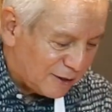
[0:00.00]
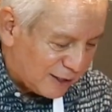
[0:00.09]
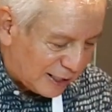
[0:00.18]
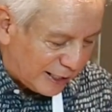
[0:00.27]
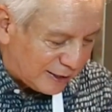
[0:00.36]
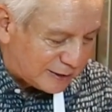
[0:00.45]

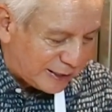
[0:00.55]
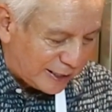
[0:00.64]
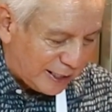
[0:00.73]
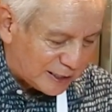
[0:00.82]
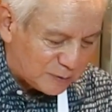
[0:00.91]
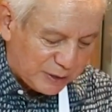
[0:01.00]
lettuce that
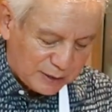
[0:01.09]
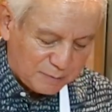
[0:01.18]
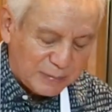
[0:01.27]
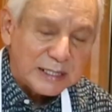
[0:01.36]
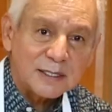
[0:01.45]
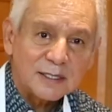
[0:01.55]
has been
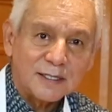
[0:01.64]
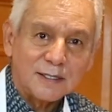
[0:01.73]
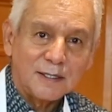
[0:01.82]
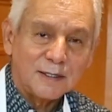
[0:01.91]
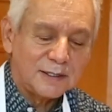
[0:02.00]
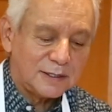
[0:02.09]
minced,
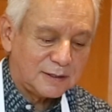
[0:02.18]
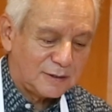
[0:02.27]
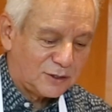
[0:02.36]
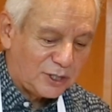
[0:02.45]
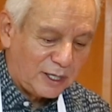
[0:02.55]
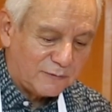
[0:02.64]
just
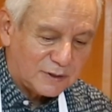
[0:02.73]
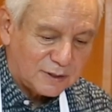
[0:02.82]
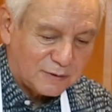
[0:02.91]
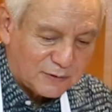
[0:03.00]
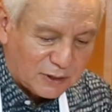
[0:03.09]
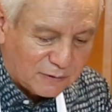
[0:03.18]
shaved
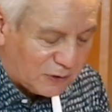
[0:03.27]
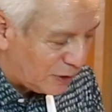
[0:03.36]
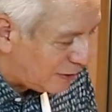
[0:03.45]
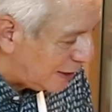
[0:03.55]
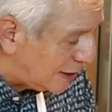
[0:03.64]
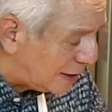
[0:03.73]
very, very
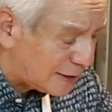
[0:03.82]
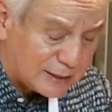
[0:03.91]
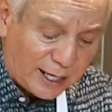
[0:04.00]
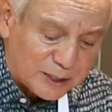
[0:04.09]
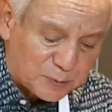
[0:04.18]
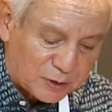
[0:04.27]
thin. This is
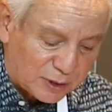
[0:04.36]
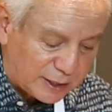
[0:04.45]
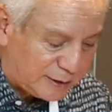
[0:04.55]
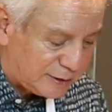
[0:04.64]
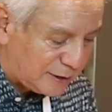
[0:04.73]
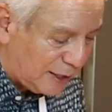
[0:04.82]
iceberg
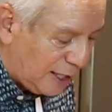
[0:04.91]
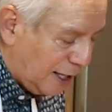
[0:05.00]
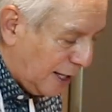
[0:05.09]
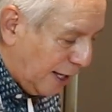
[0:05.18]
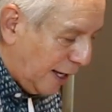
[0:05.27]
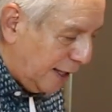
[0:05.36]
lettuce.
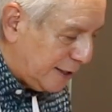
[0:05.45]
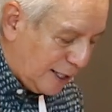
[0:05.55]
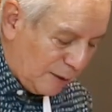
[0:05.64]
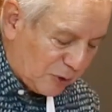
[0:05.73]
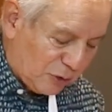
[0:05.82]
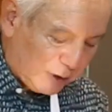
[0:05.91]
And then
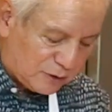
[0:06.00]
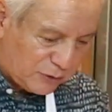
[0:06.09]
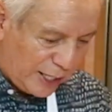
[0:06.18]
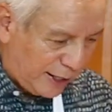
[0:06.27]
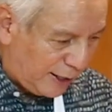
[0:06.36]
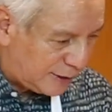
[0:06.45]
I'm going to
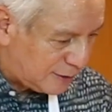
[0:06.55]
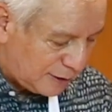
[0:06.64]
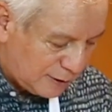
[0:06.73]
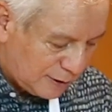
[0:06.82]
add